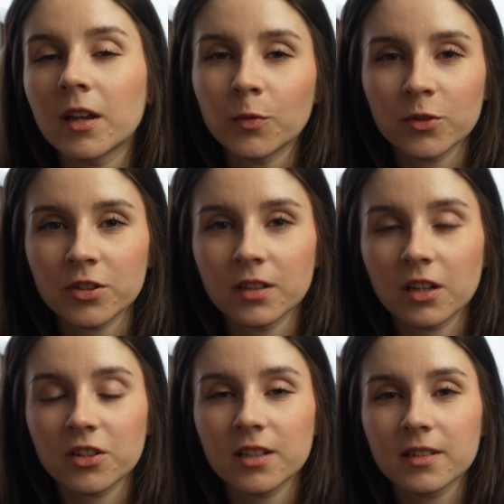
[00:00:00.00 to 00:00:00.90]
and washing
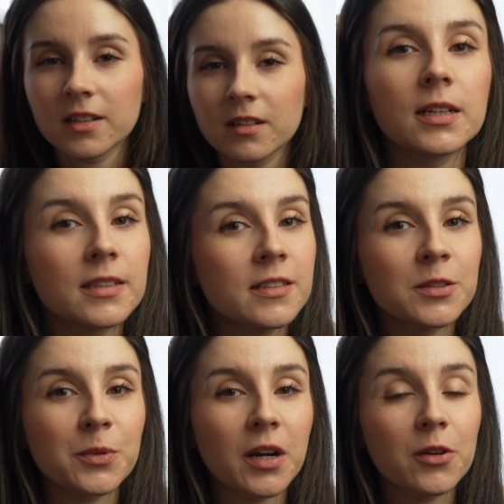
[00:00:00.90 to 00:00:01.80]
dishes. And this
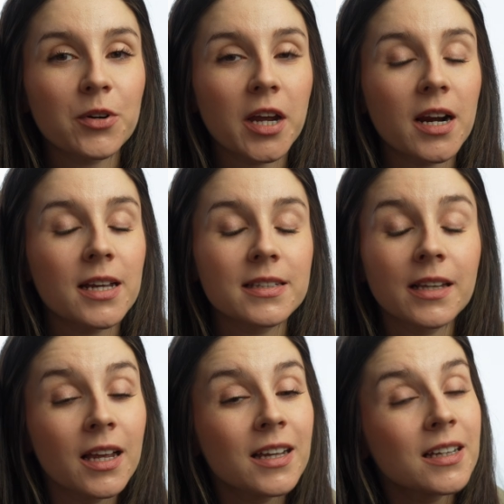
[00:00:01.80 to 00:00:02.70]
is what I realized.